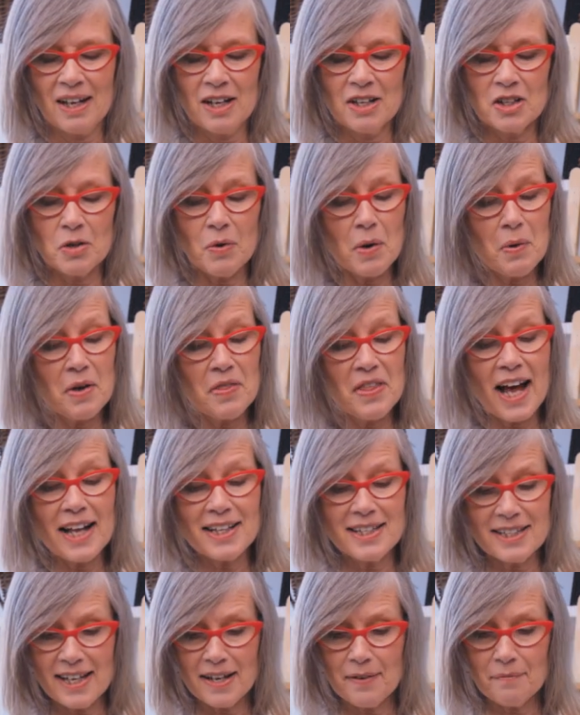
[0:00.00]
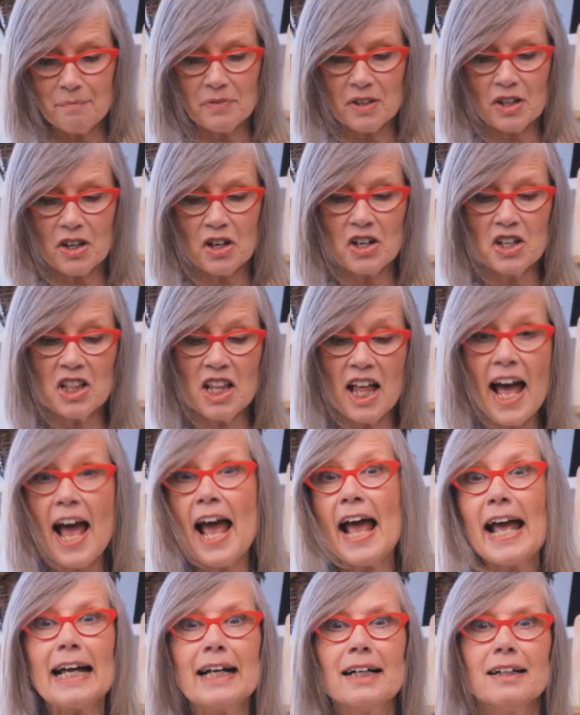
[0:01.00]
So anyway, that's it.
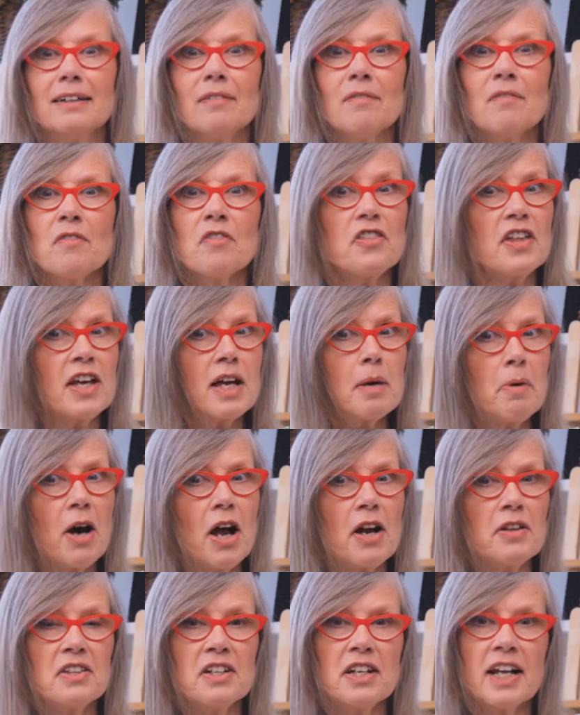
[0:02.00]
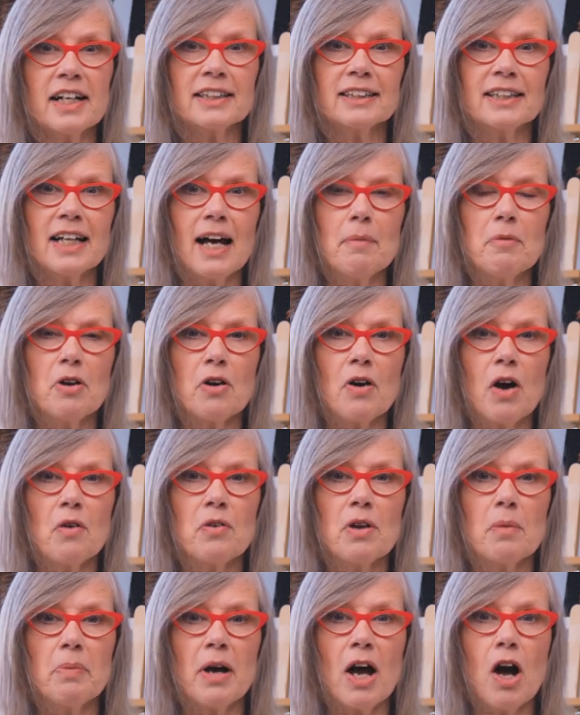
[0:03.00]
Clay. Think about it the next time you're out
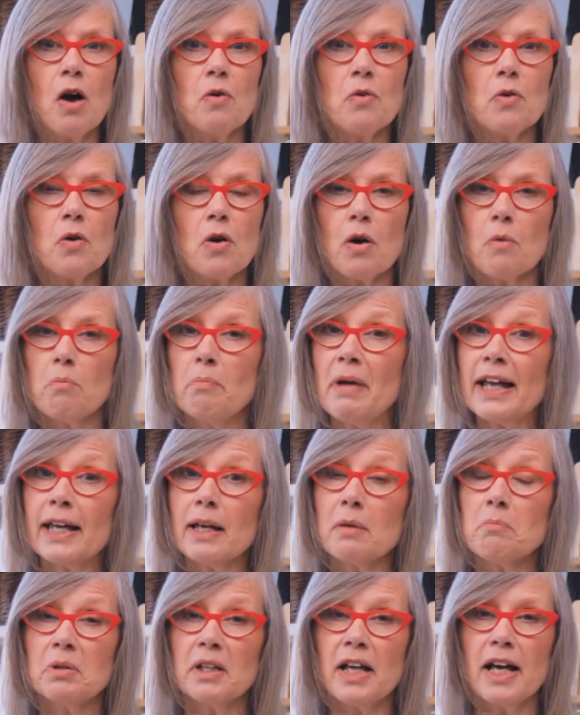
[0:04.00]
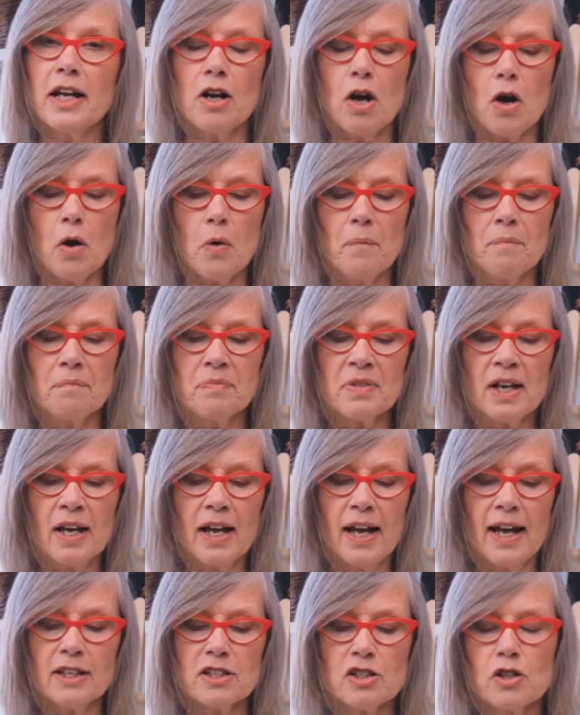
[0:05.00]
and about or making Play-Doh.
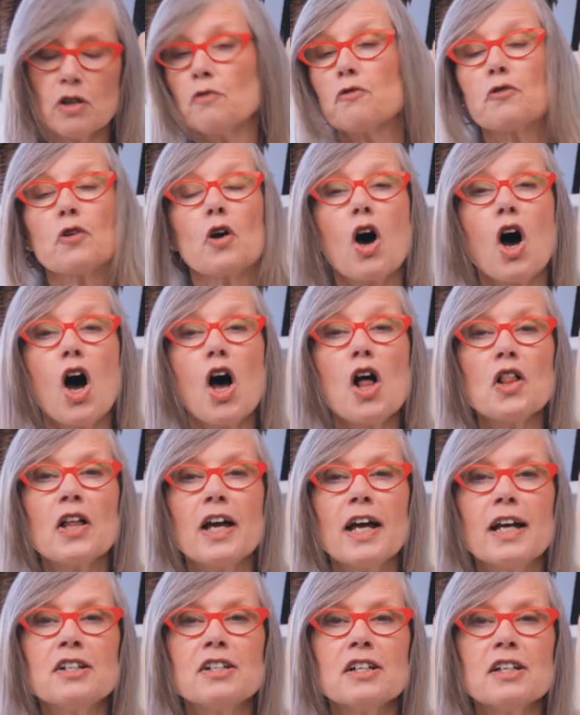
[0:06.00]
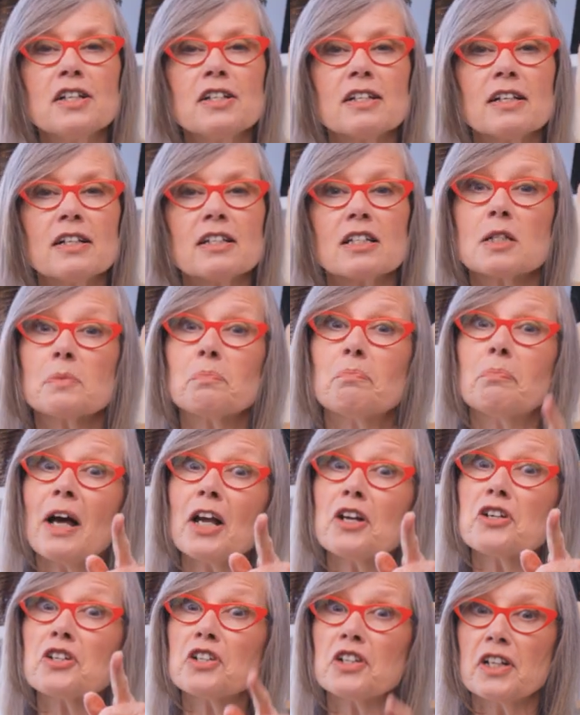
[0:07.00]
It's good for all ages,
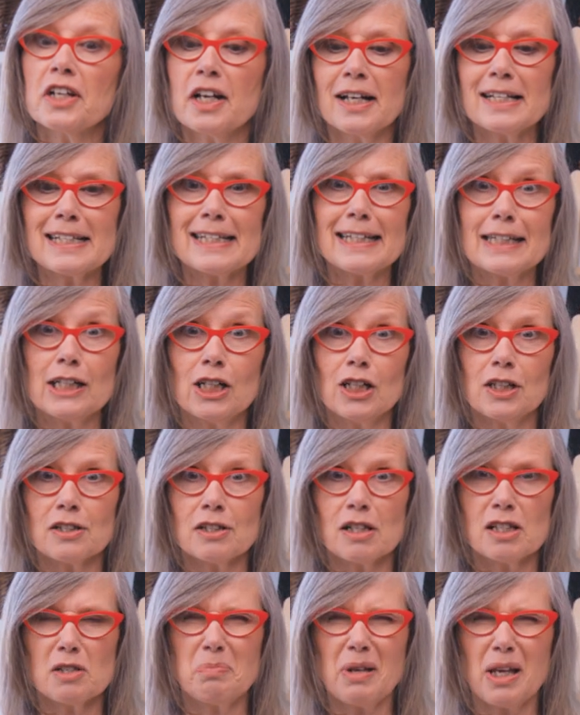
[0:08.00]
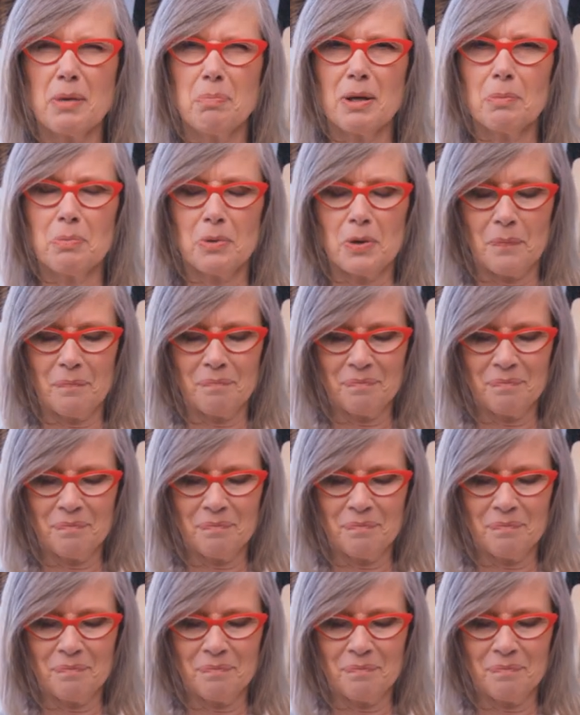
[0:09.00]
especially us adults, us big people.